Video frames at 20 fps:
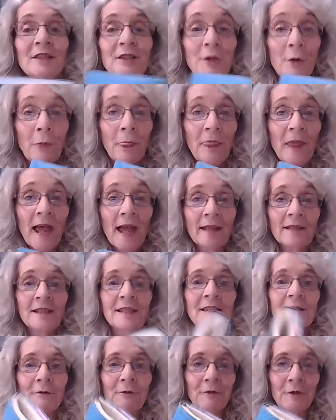so that
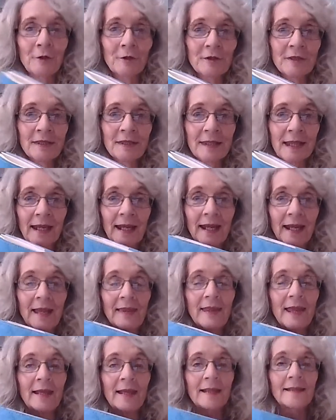is the first thing,
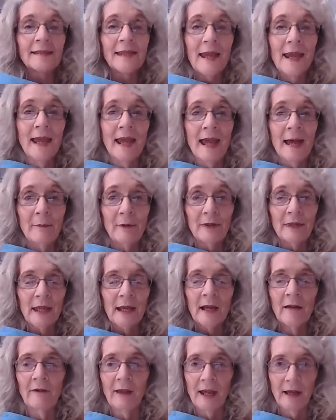and that is a habit
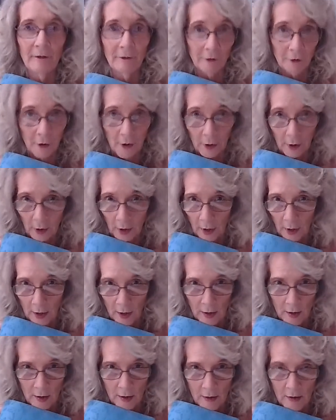that I've had for a
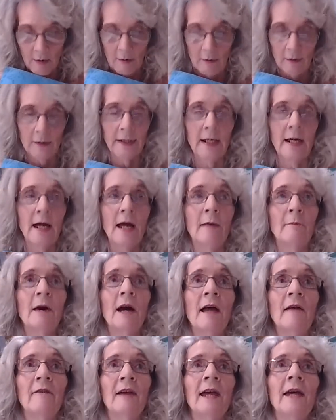long time.
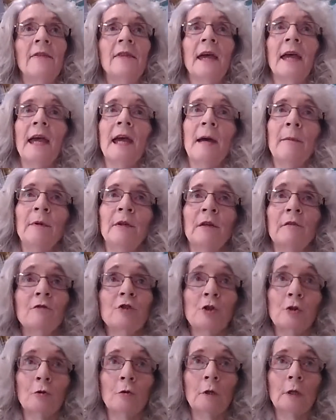I've had the habit of
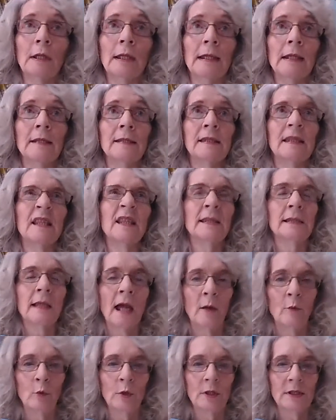journaling since
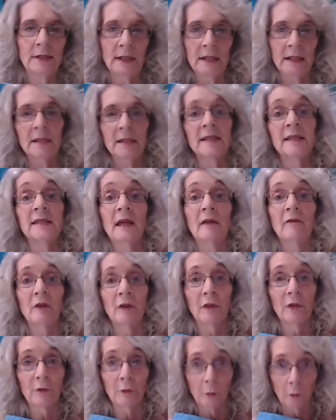I was in
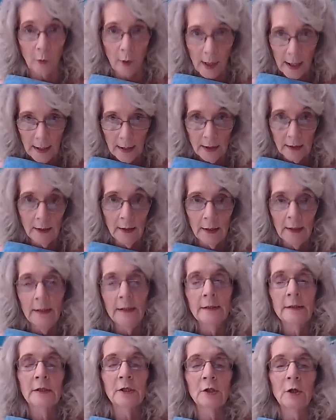7th grade.
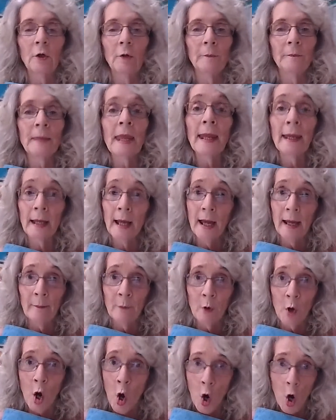So, and
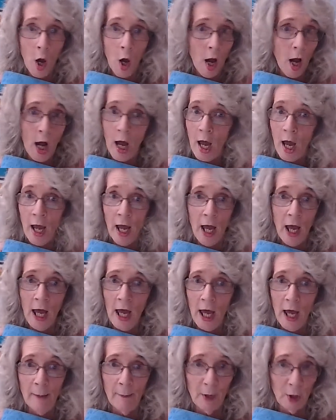
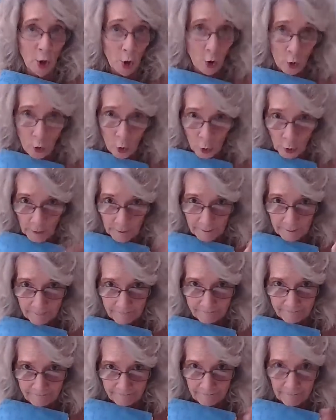I'm an old,
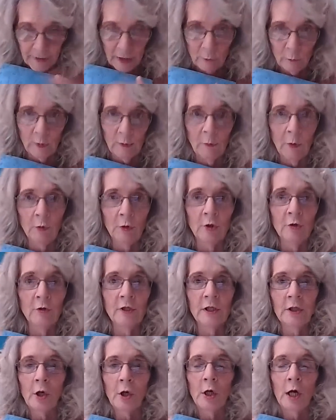we won't
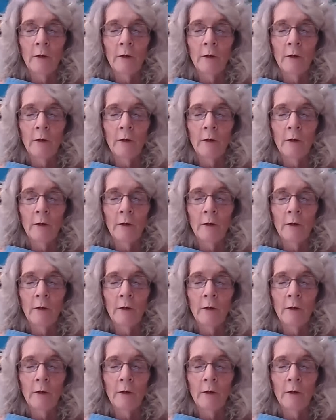use the